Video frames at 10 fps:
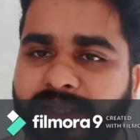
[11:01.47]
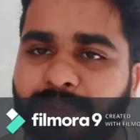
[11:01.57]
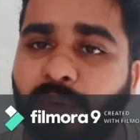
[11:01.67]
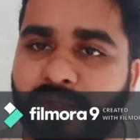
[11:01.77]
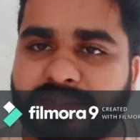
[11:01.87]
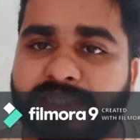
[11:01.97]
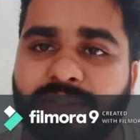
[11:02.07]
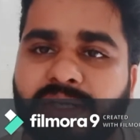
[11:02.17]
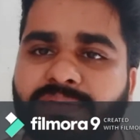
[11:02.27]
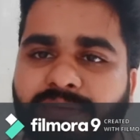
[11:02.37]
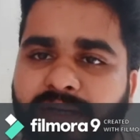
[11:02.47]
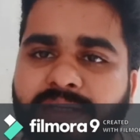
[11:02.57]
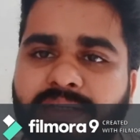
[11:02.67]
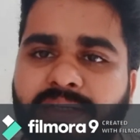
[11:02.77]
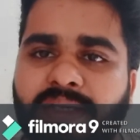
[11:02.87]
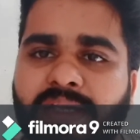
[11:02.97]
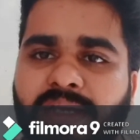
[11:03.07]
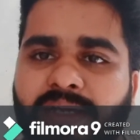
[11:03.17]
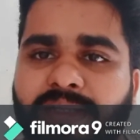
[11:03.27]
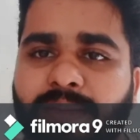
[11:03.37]
their poetry, you can find
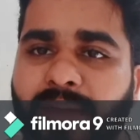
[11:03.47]
the